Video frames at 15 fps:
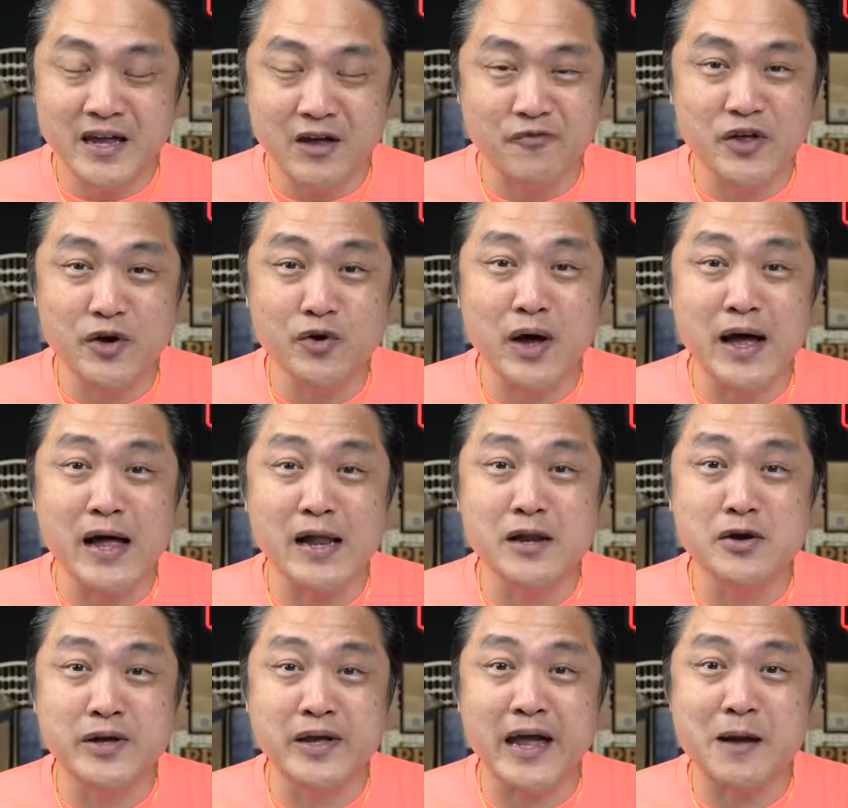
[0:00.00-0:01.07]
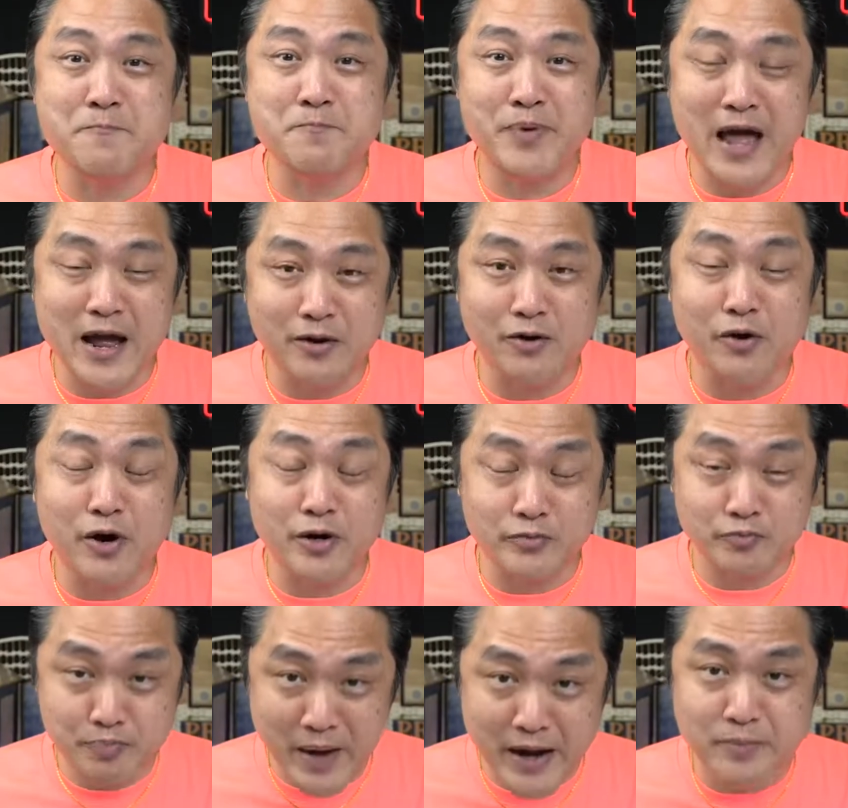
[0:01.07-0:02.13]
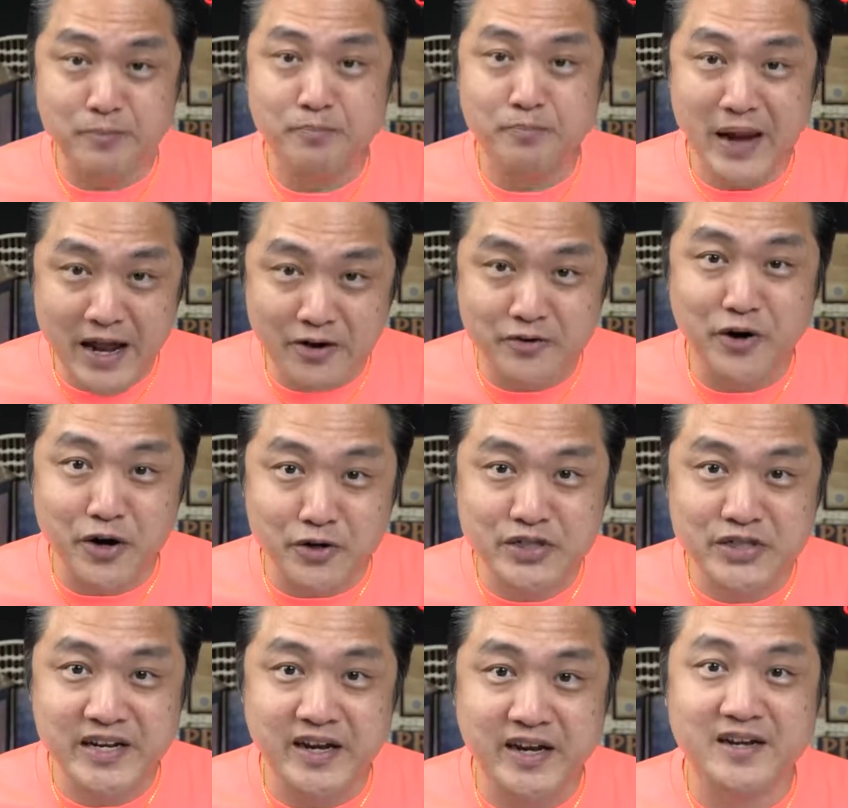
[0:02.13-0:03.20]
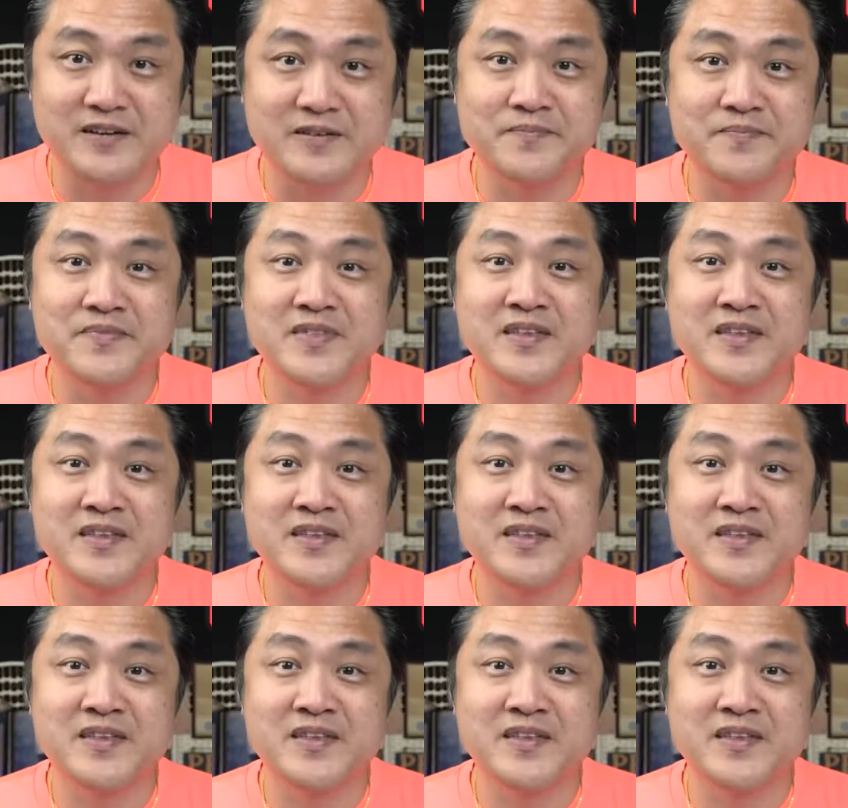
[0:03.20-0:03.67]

if you are looking at BlackRock today